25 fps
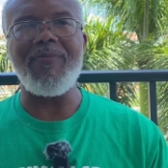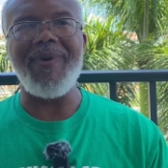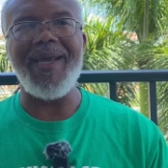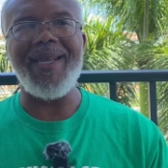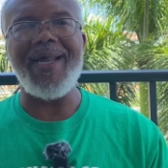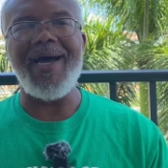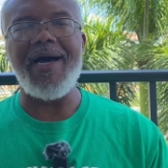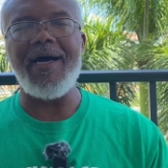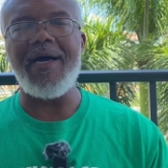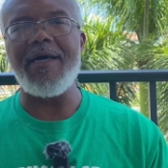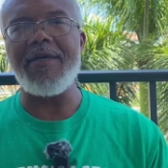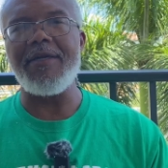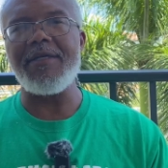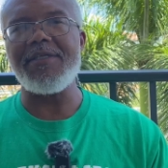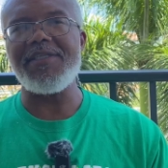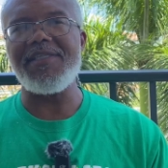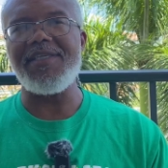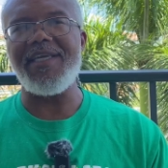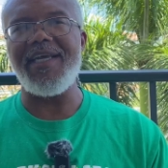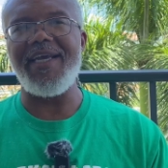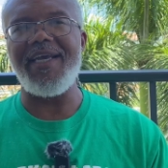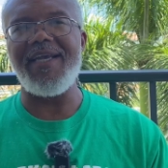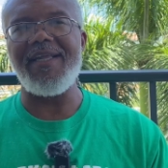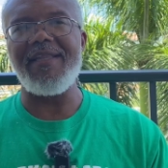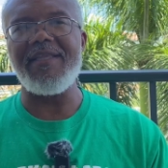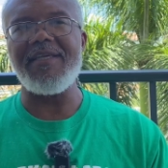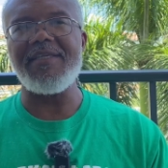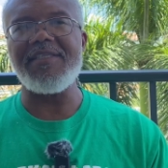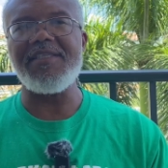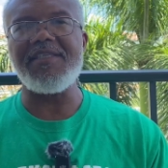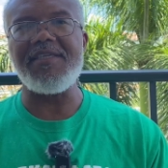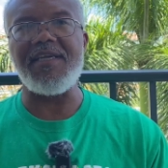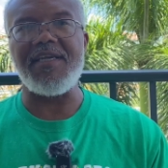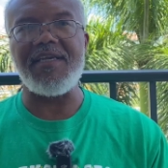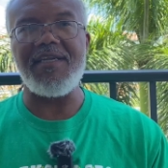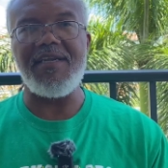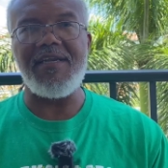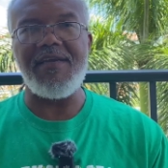may not understand the
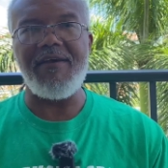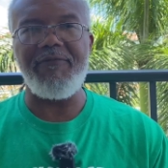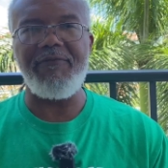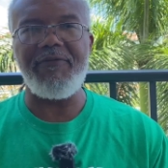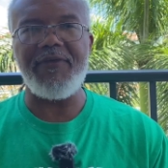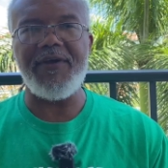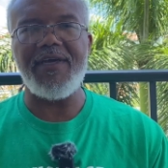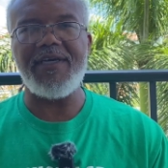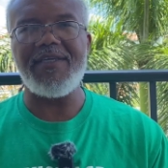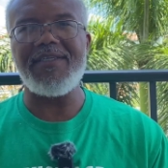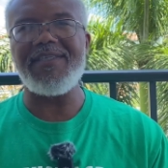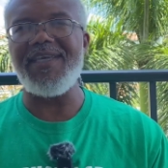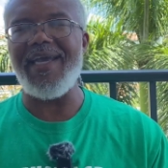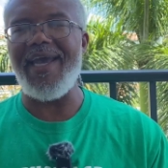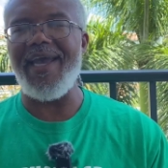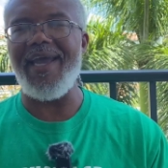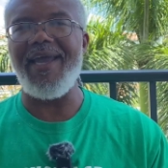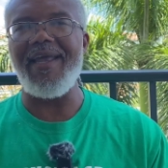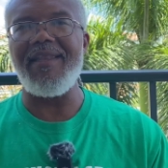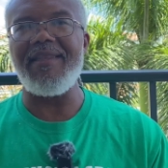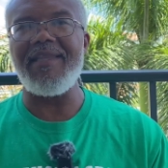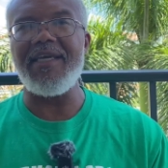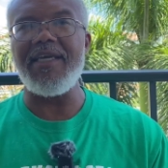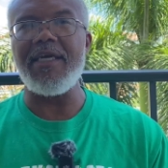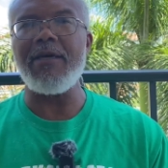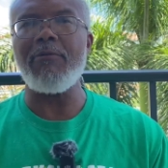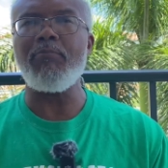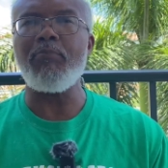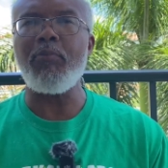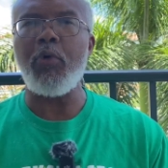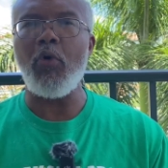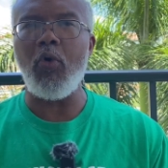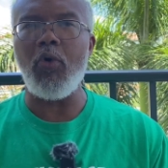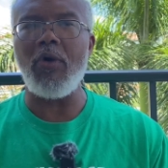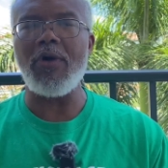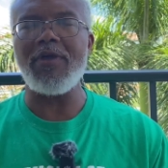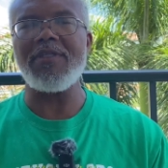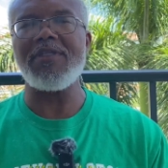significance and the
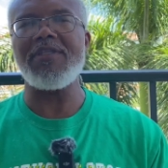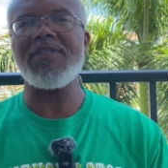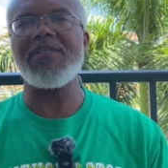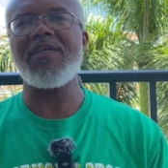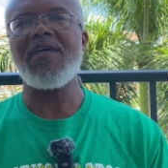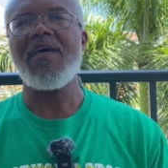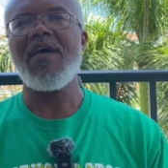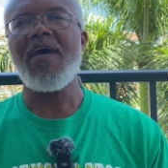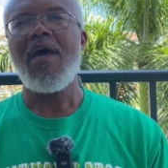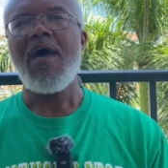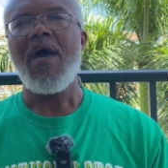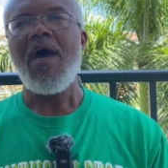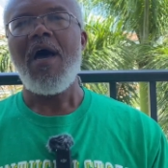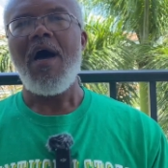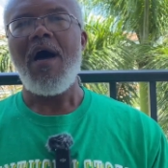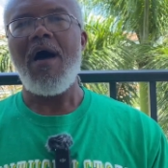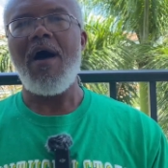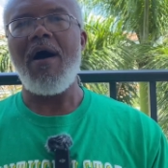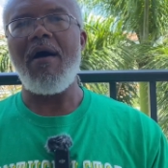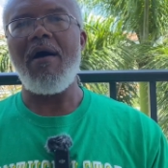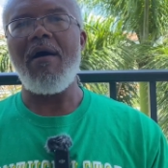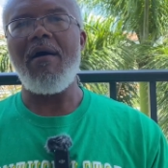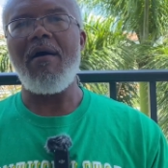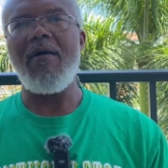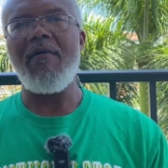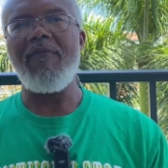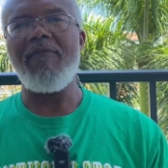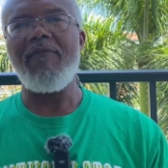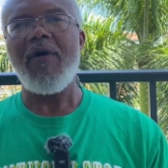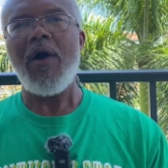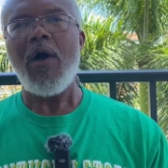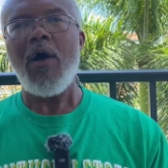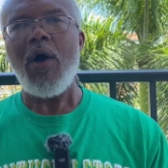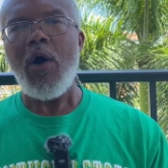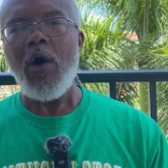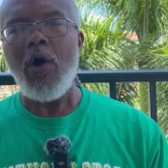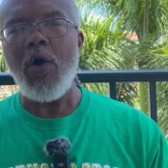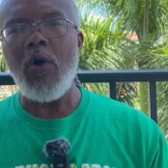importance of
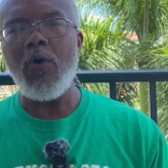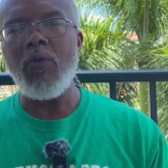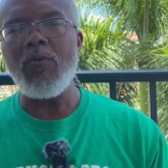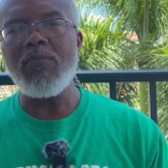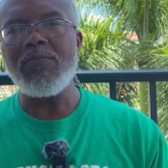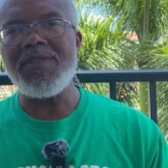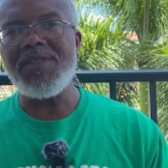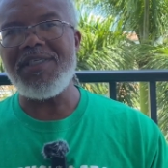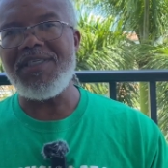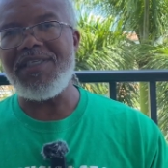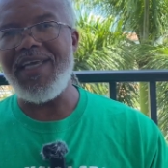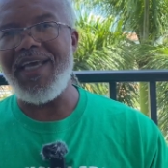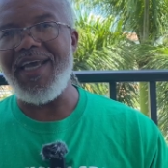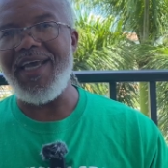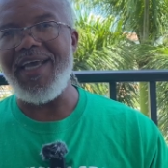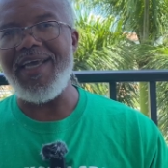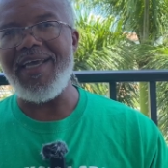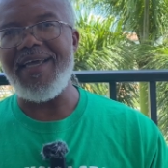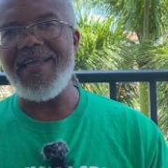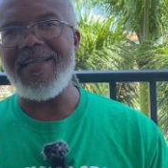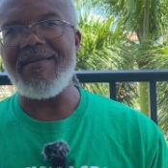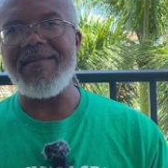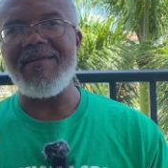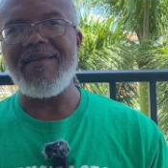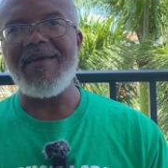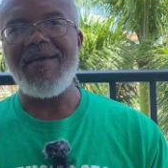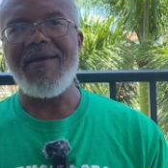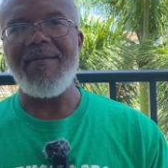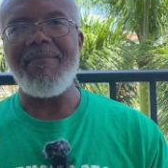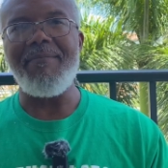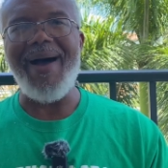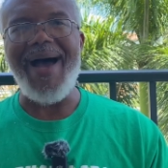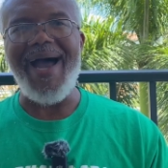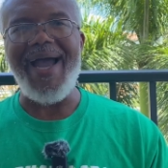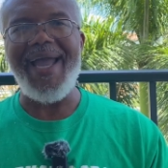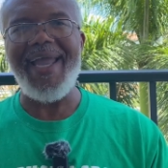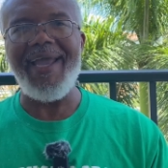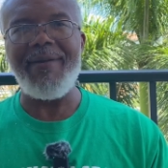Homestead,
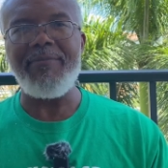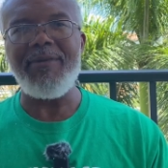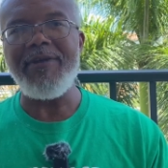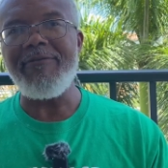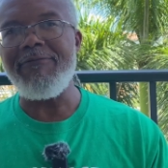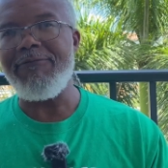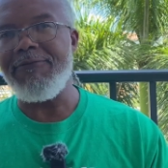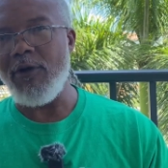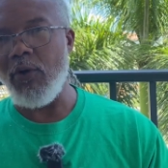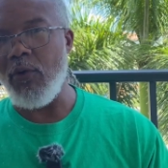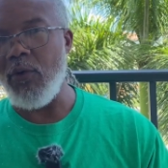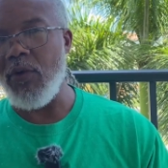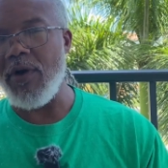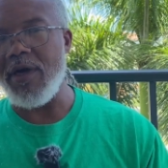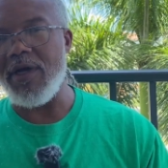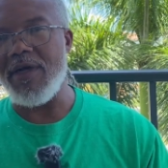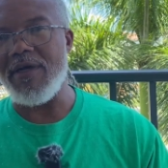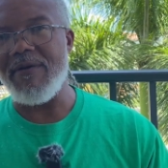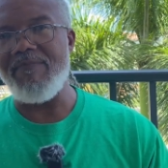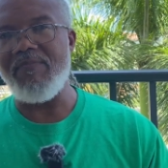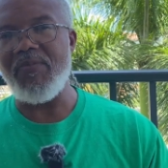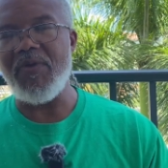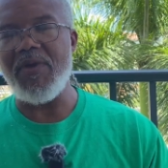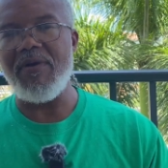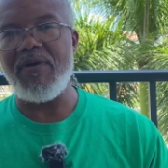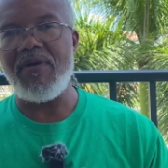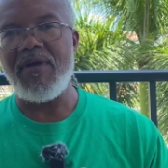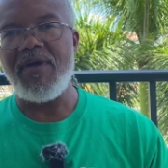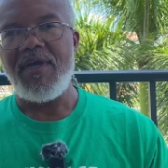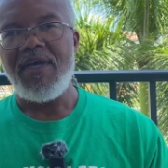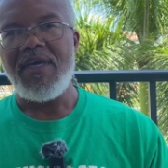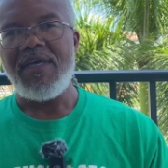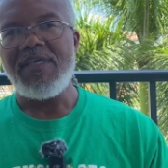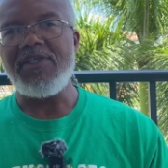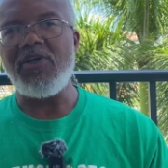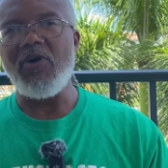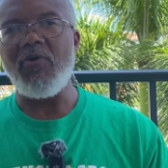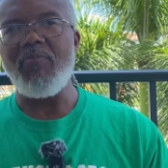Miami, Florida.
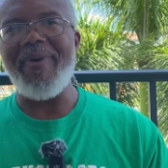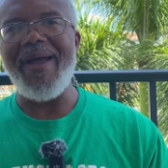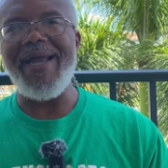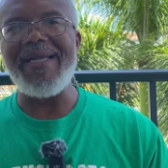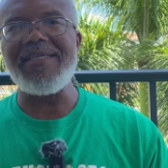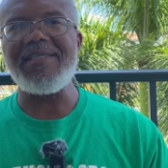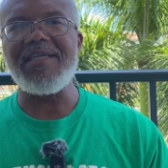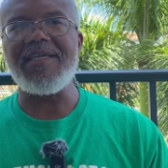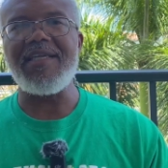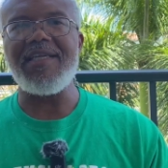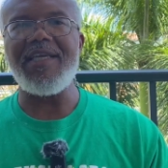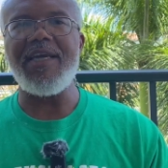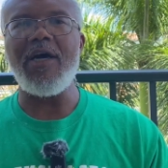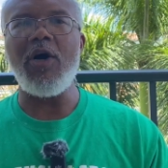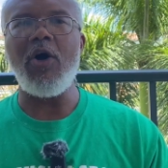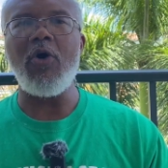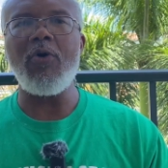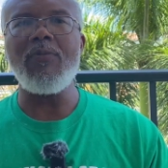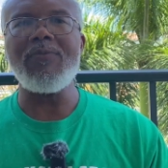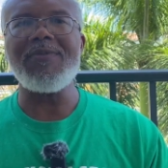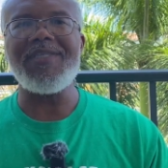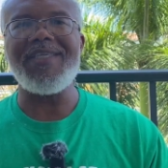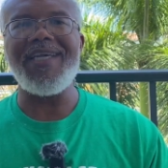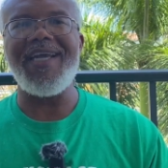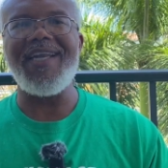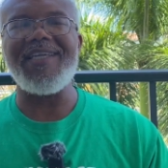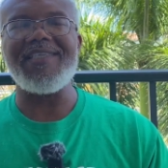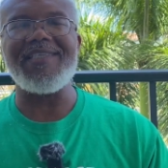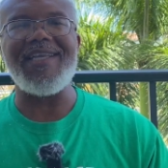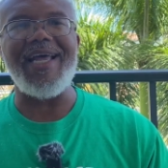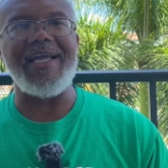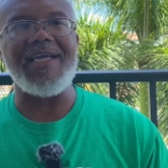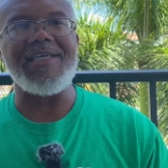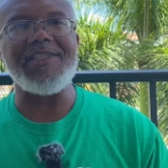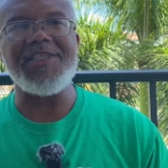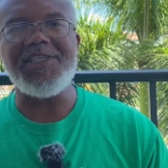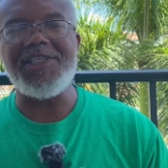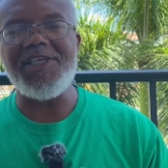So basically, Homestead is
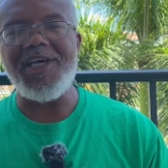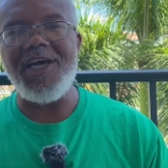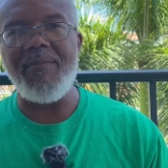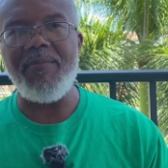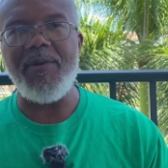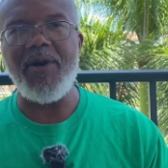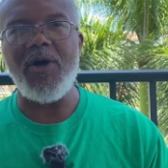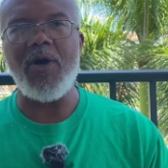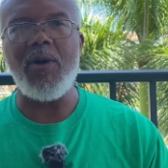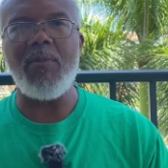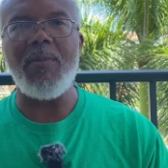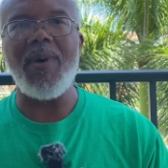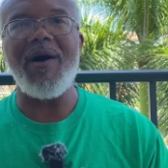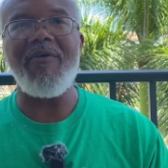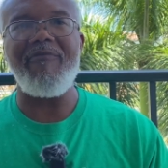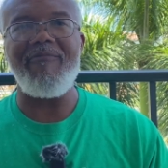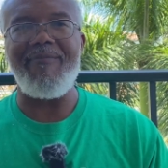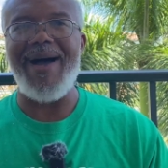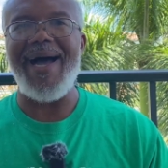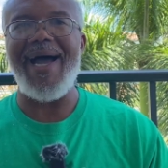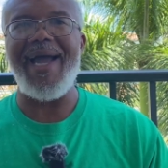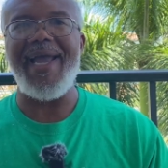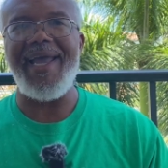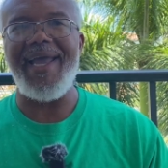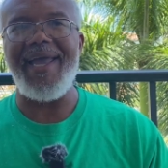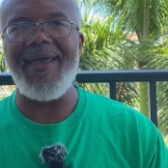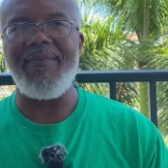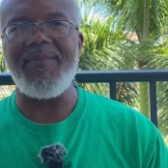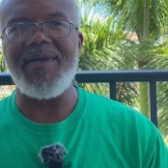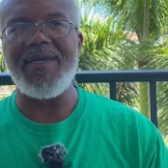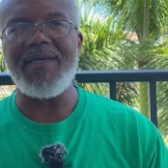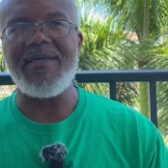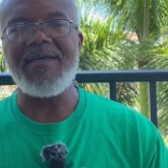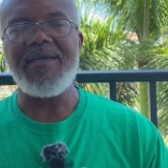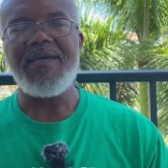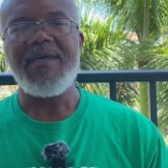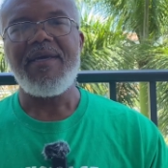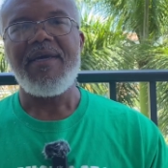like a suburb of Miami.